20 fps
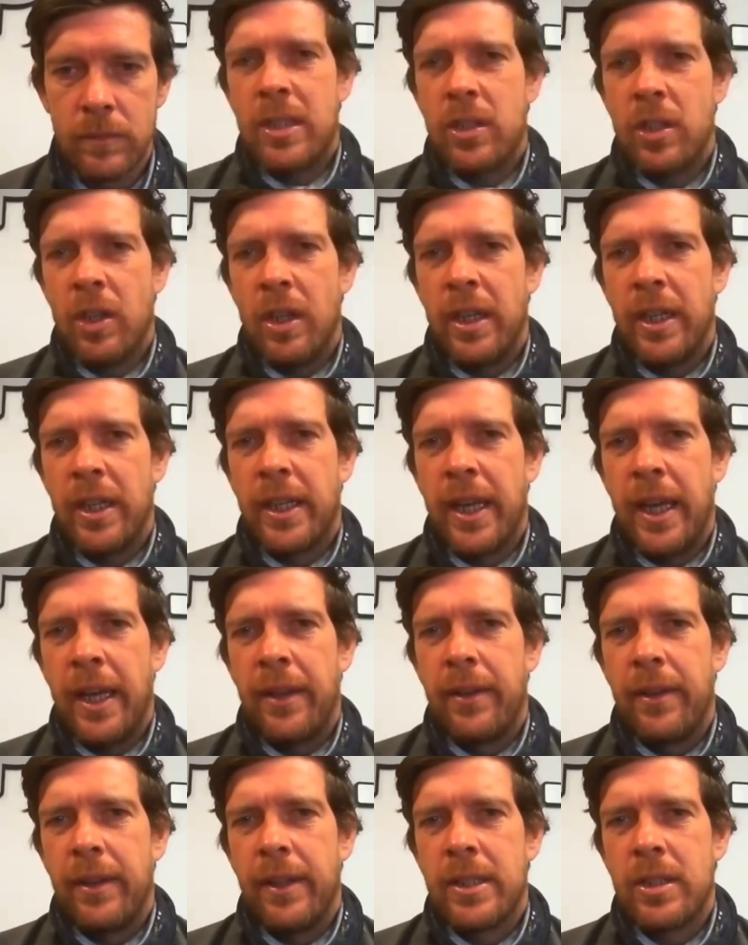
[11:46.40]
he certainly
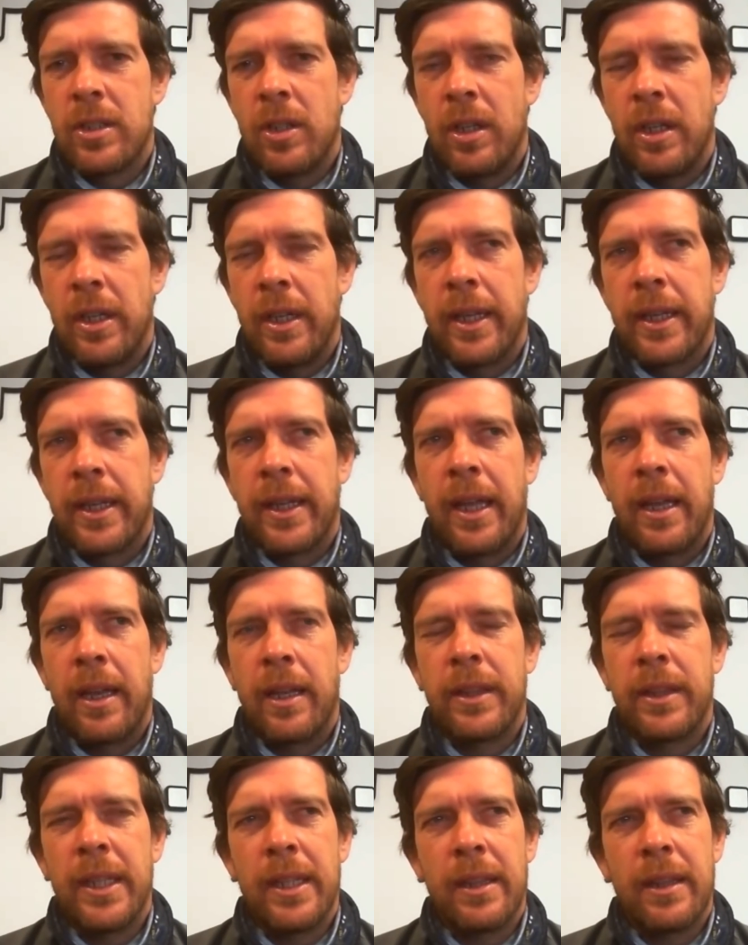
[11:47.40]
can. He certainly can.
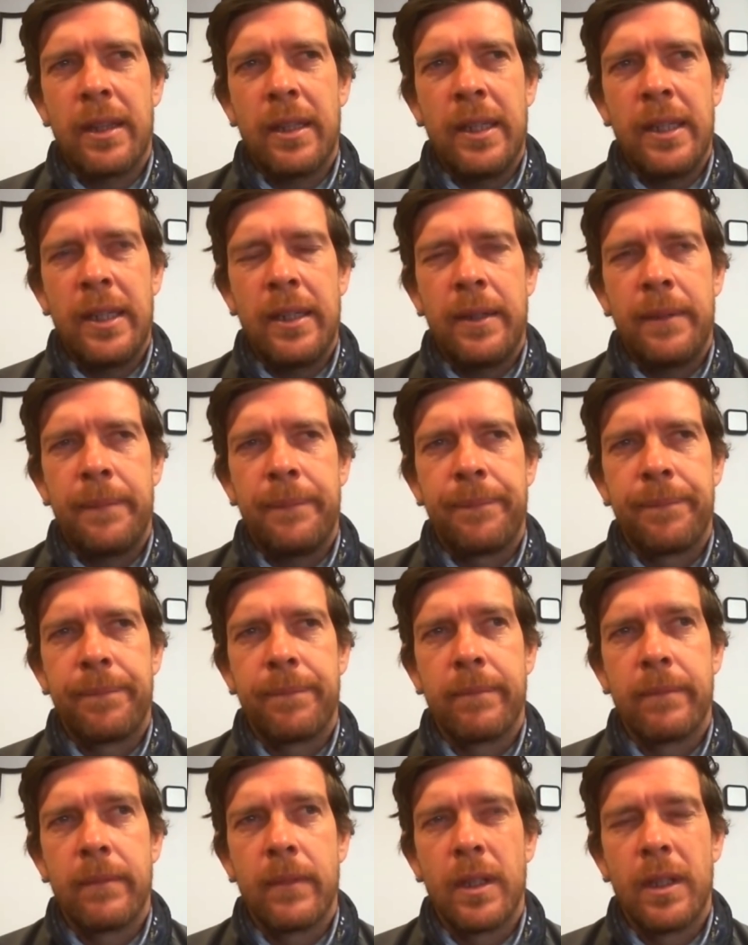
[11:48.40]
I think the
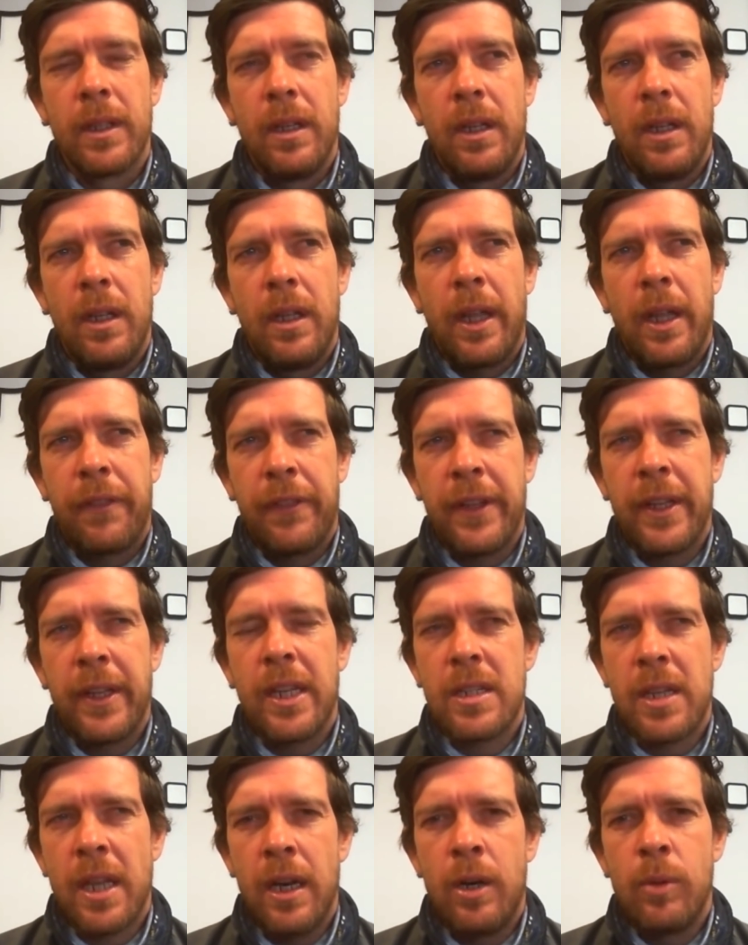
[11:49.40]
I
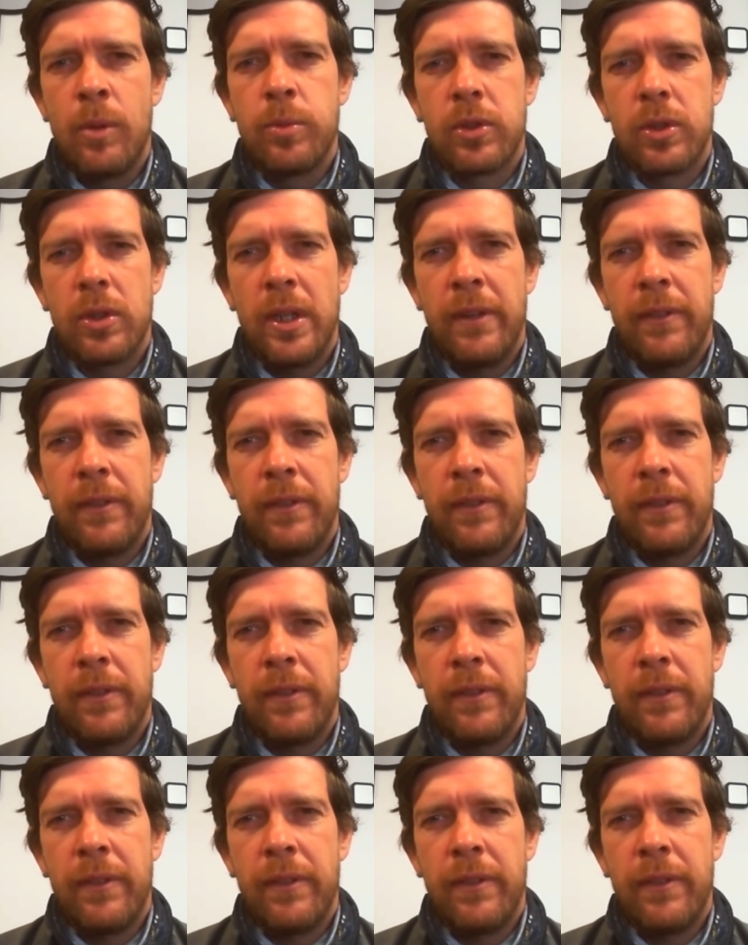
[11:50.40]
think it's helped.